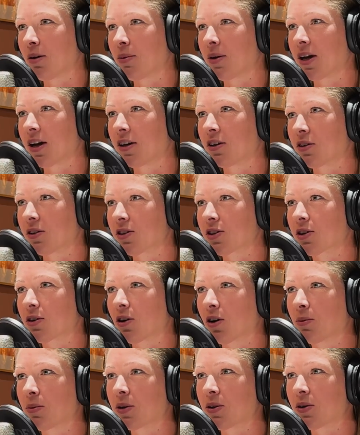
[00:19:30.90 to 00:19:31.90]
behind on
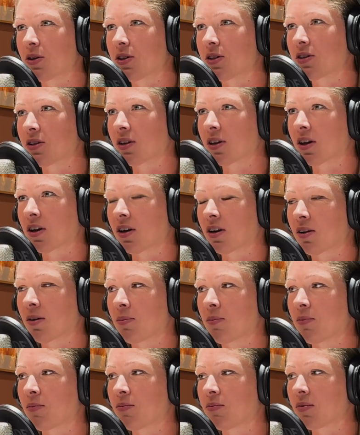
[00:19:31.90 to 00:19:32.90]
score because
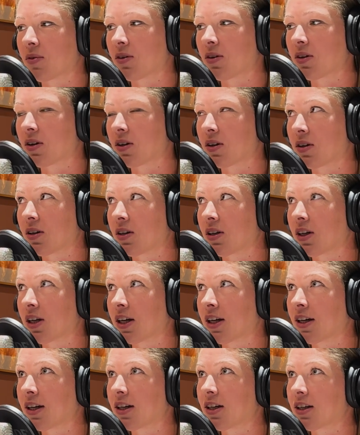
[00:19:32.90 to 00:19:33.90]

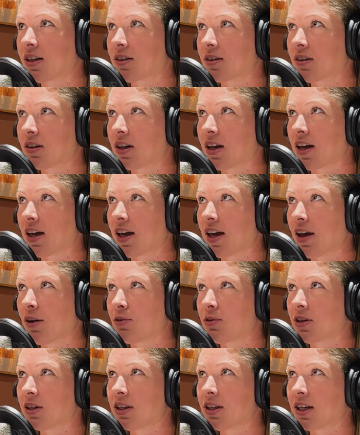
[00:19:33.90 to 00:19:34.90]
like
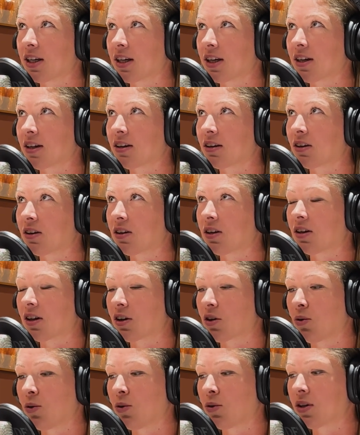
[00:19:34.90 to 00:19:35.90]
everything,
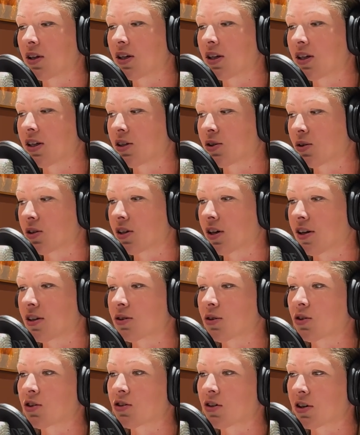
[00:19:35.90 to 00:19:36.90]
like all these
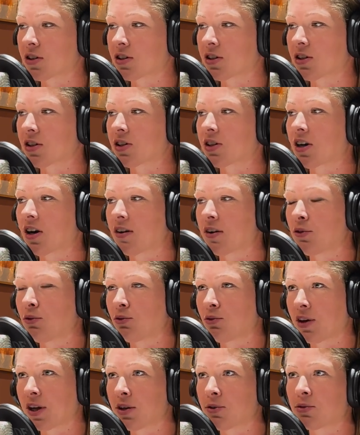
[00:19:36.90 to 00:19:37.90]
societal structures are in
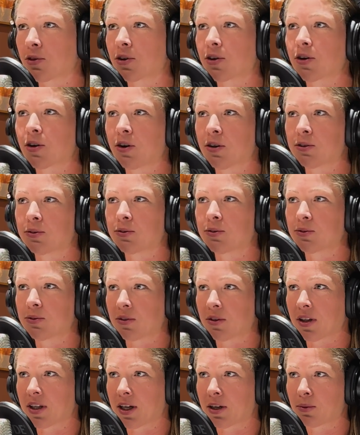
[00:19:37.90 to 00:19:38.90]
favor of
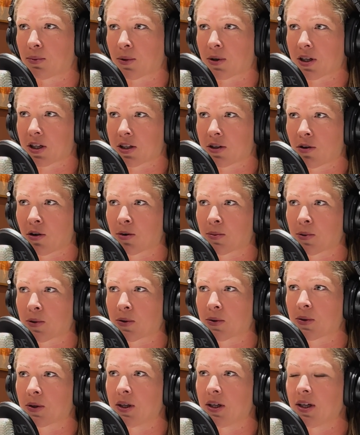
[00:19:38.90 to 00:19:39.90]
that what is
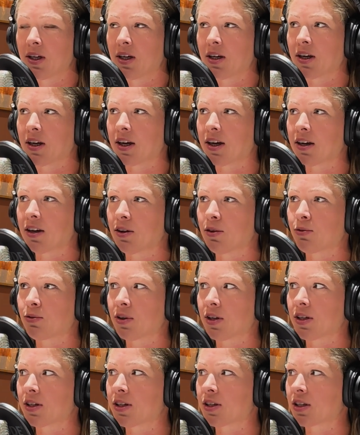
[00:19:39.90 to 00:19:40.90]
normal. If
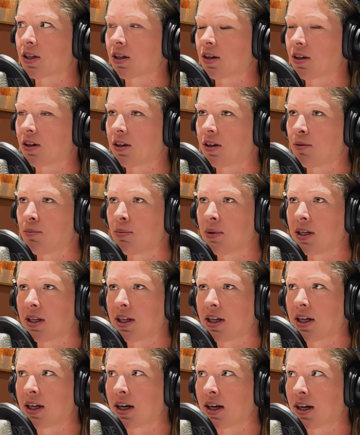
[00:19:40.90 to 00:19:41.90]
it's the
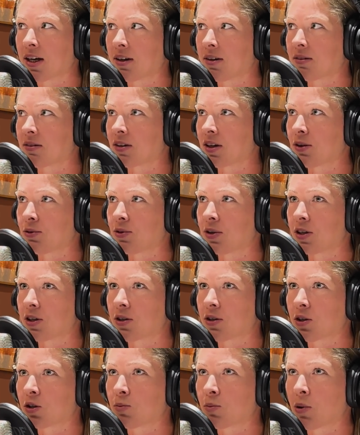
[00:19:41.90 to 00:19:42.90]
media, if
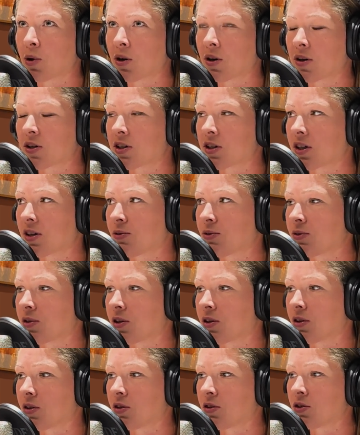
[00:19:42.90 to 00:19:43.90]
it's the sports, if
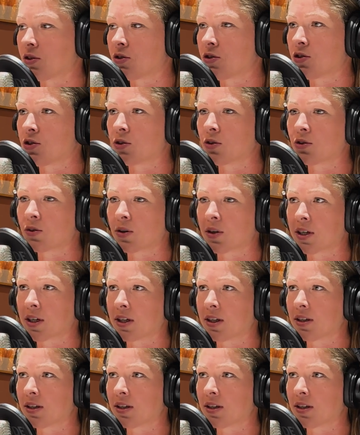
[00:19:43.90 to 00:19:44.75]
the jury,